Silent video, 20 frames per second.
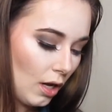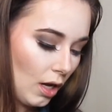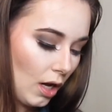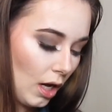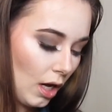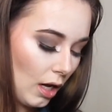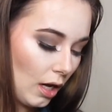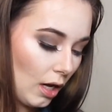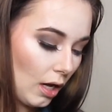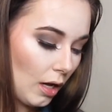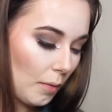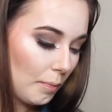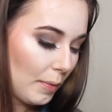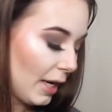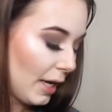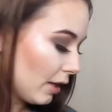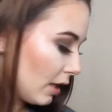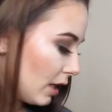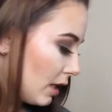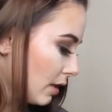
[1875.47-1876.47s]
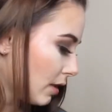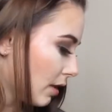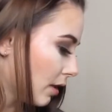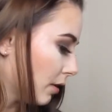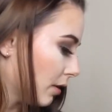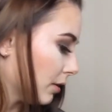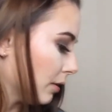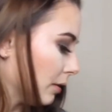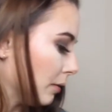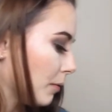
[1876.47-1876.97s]
apparent.
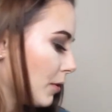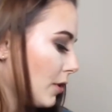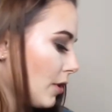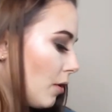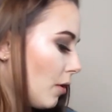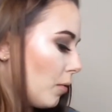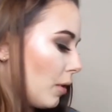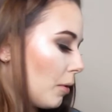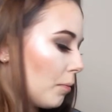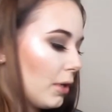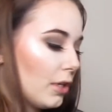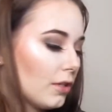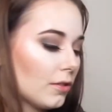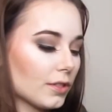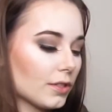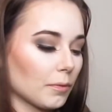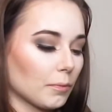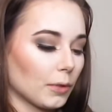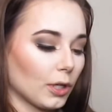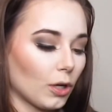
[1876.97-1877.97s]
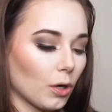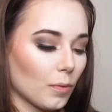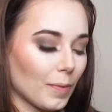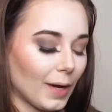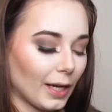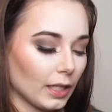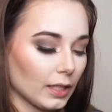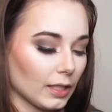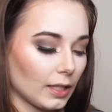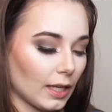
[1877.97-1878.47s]
So what I'm gonna do is I'm gonna go
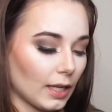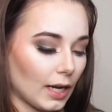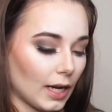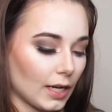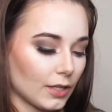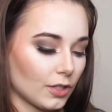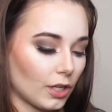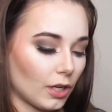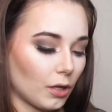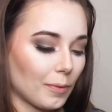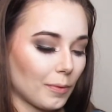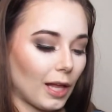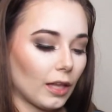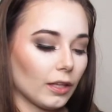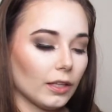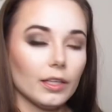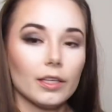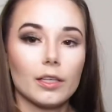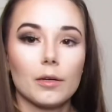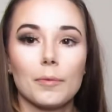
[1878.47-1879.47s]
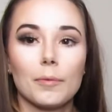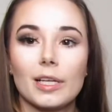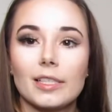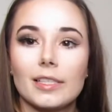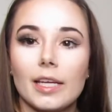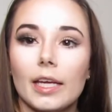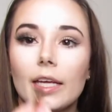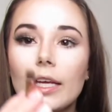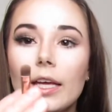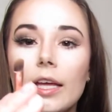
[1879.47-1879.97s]
back into that eyeshadow palette, and I'm gonna
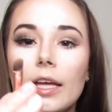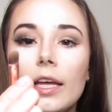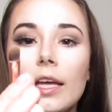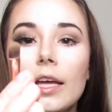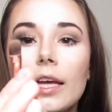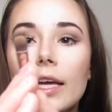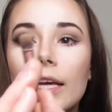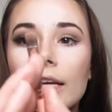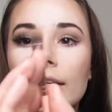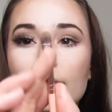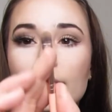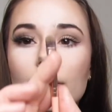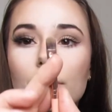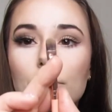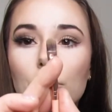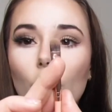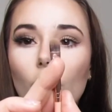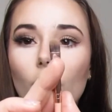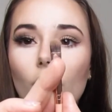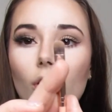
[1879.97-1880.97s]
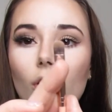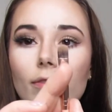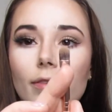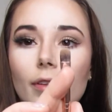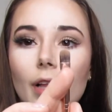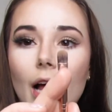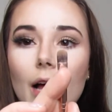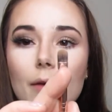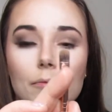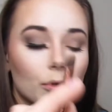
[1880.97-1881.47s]
take a small
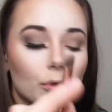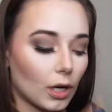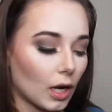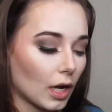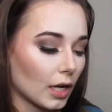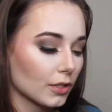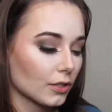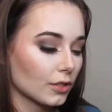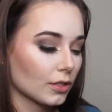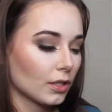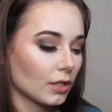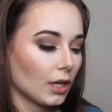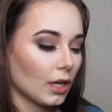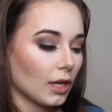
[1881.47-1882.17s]
flat brush,